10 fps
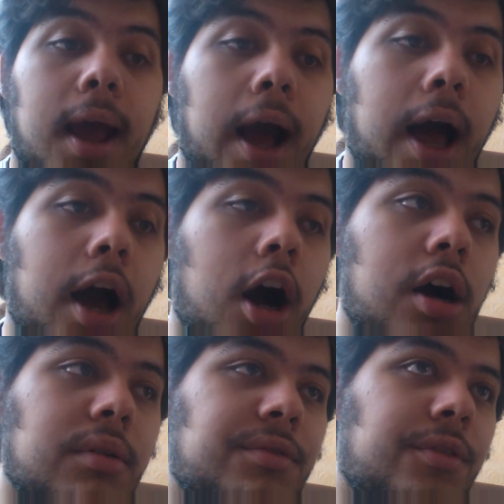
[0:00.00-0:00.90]

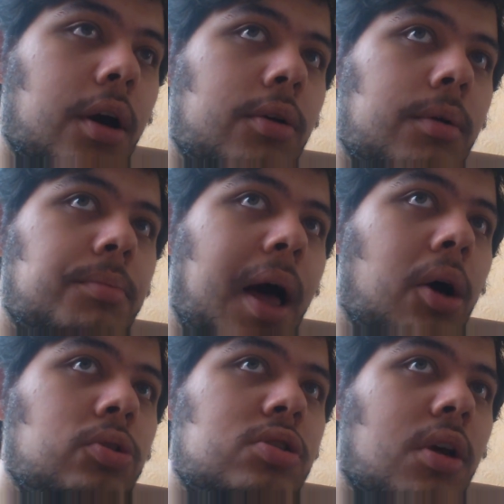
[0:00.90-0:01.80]
of
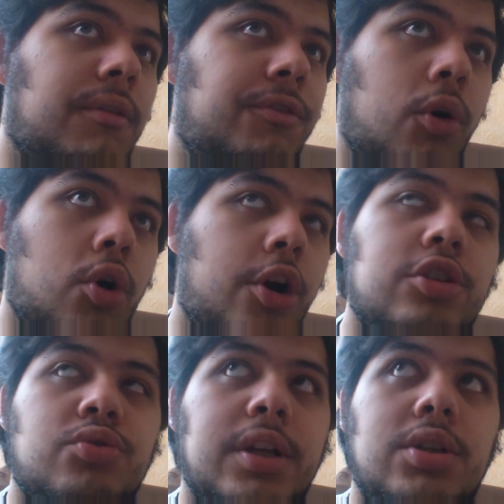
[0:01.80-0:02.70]
about
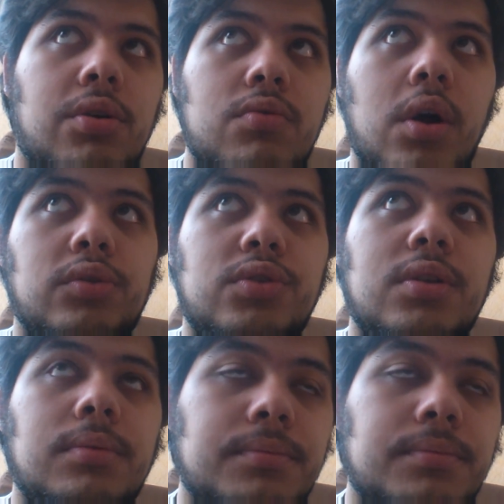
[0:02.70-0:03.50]
€400.